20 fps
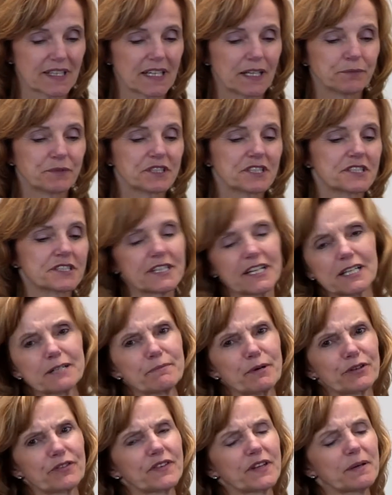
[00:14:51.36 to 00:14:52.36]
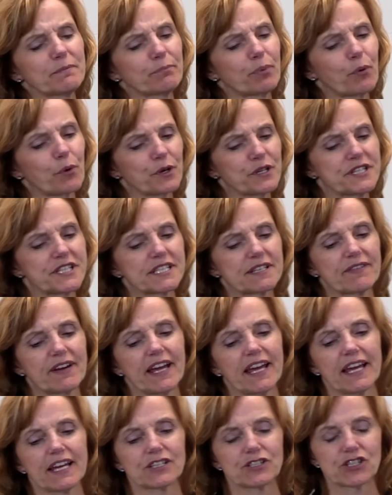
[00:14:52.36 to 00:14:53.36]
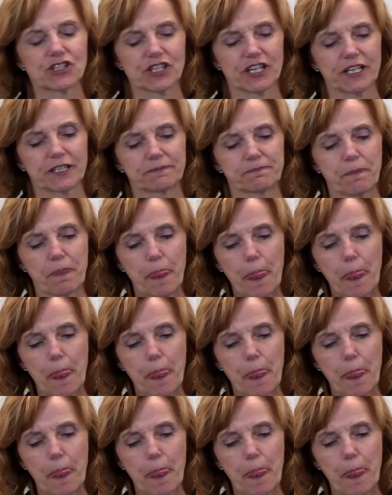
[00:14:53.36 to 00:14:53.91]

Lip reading: I'm going to talk about the importance of a handshake.